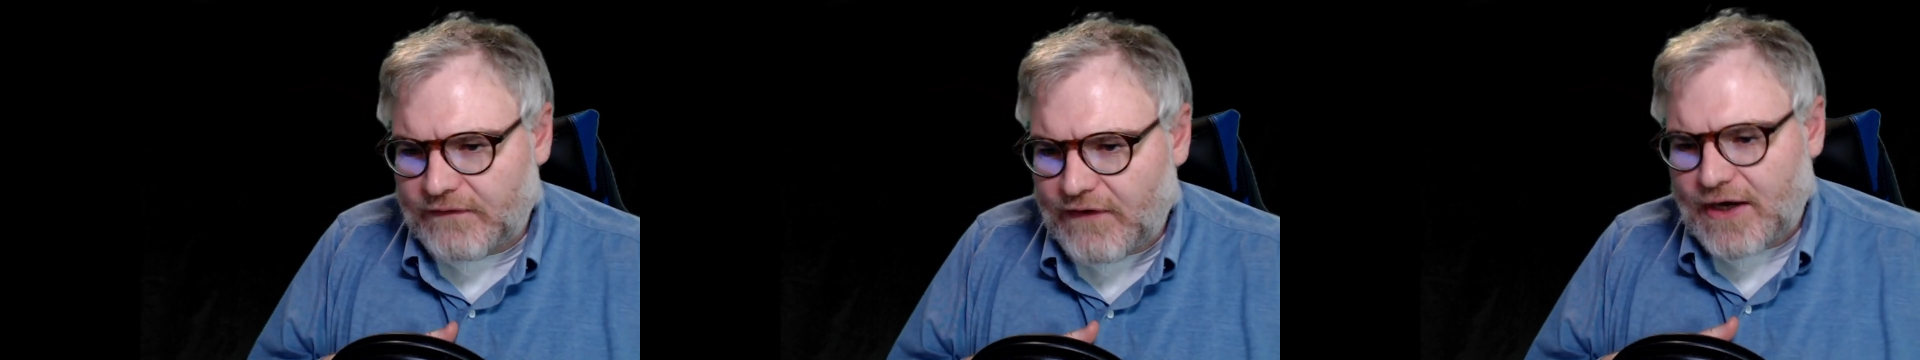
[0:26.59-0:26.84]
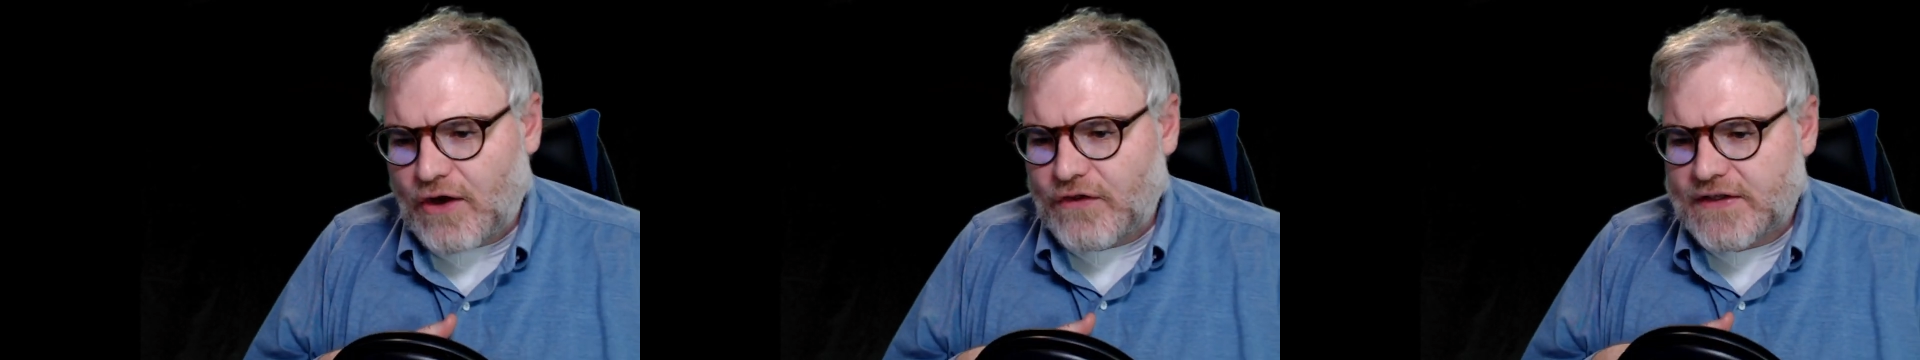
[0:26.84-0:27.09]
We've
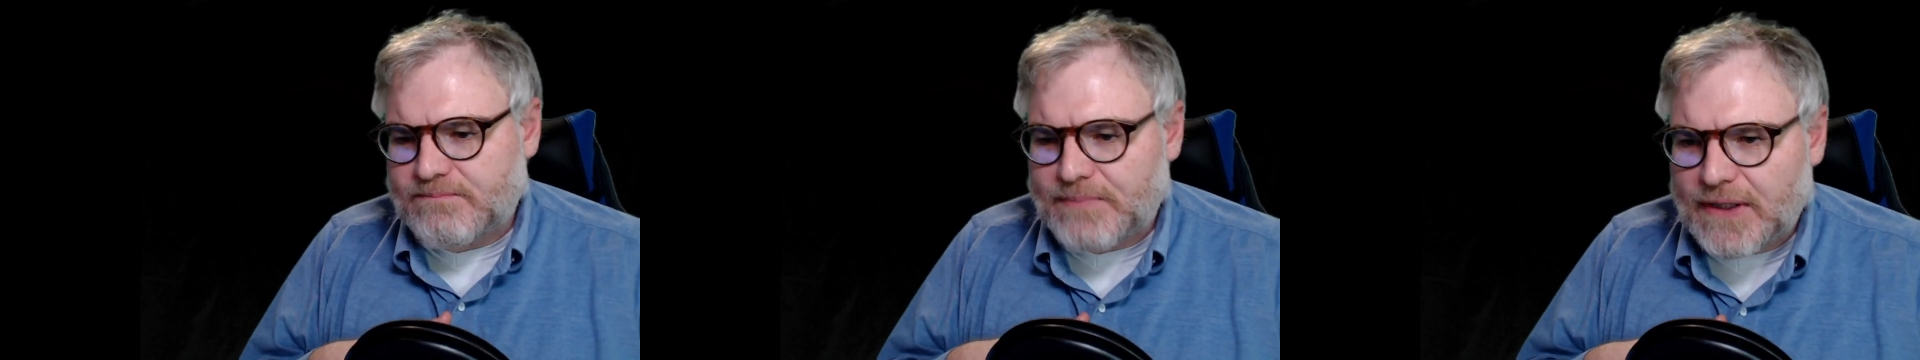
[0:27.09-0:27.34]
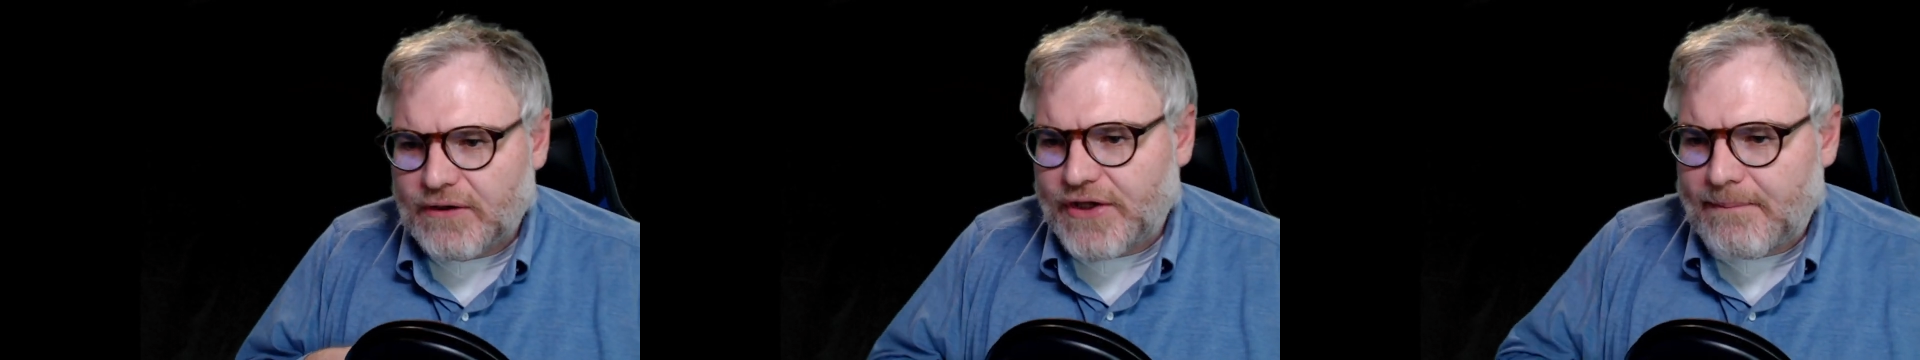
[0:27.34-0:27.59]
had all this
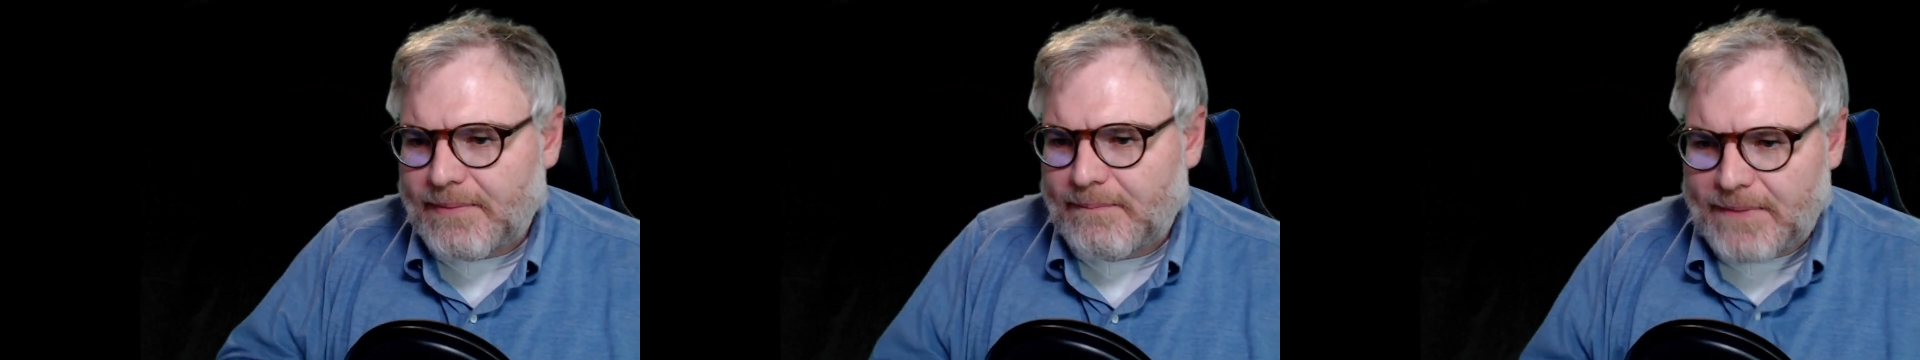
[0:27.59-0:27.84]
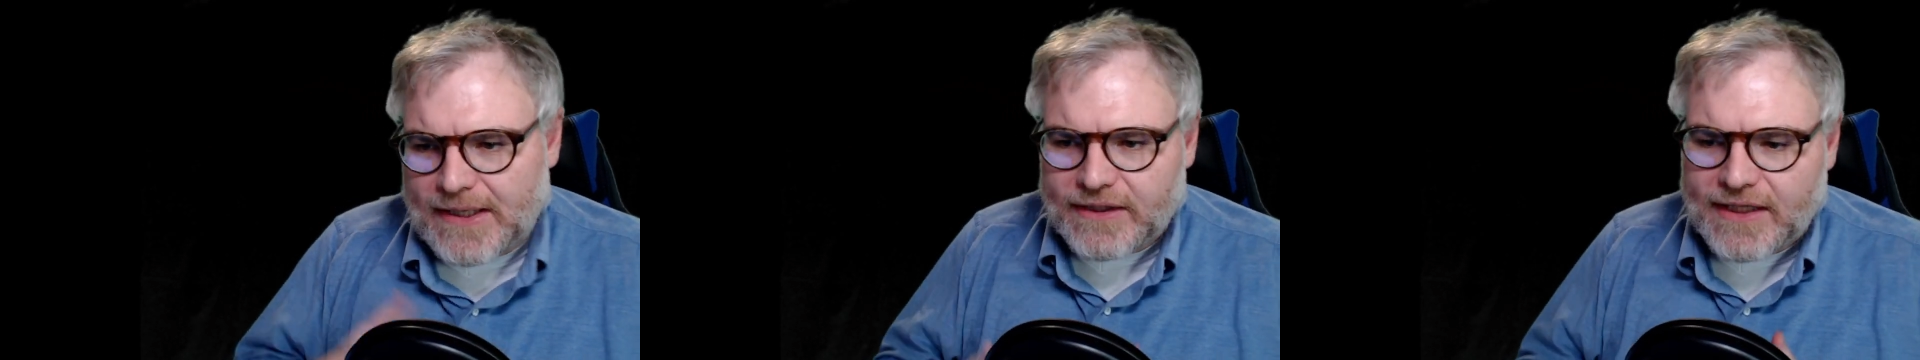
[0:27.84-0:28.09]
build up
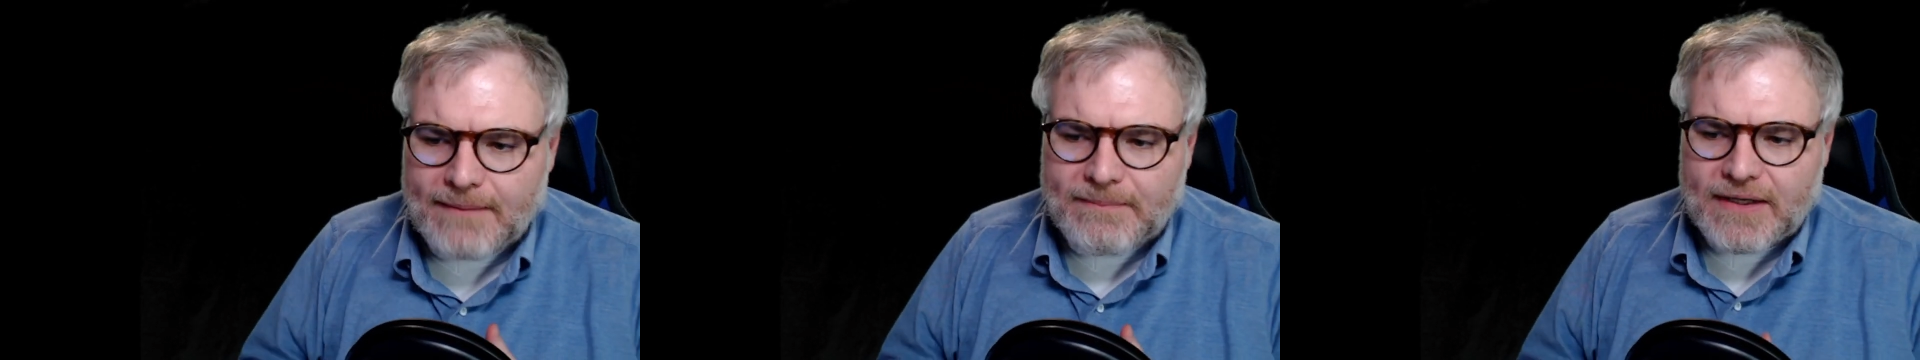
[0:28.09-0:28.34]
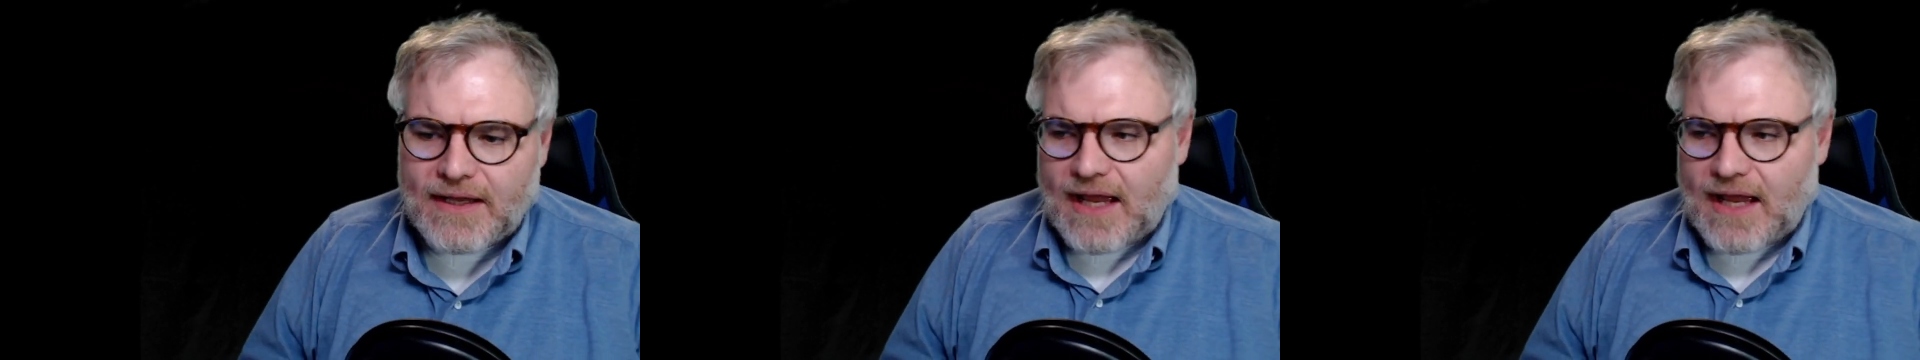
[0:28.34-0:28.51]
and build up